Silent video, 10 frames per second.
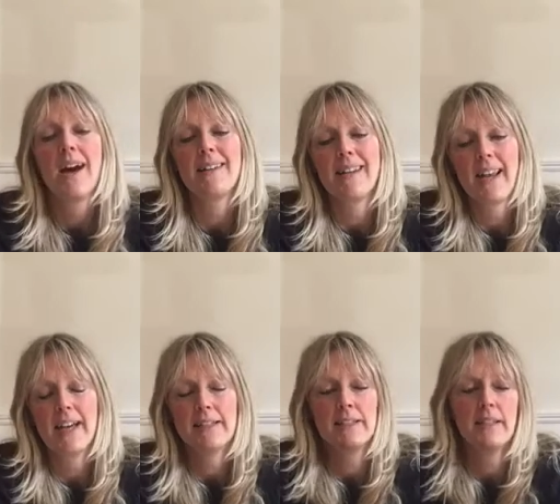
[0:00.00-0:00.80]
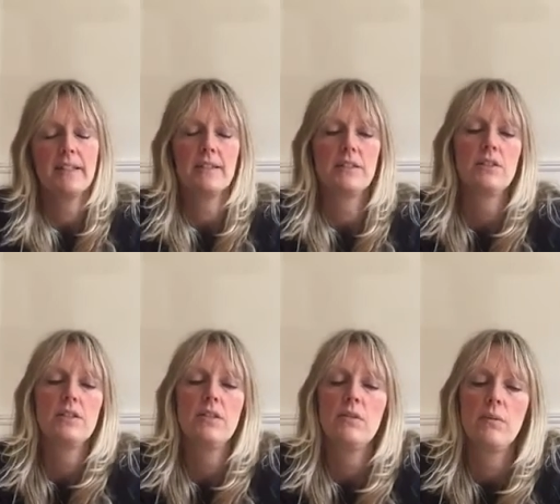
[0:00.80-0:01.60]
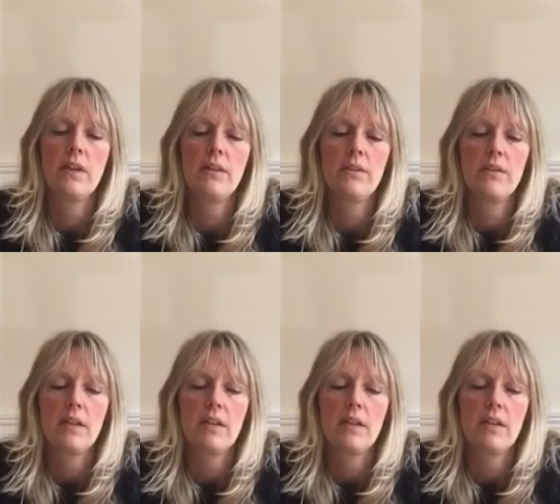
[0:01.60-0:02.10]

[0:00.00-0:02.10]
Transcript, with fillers: Unless it's to do with,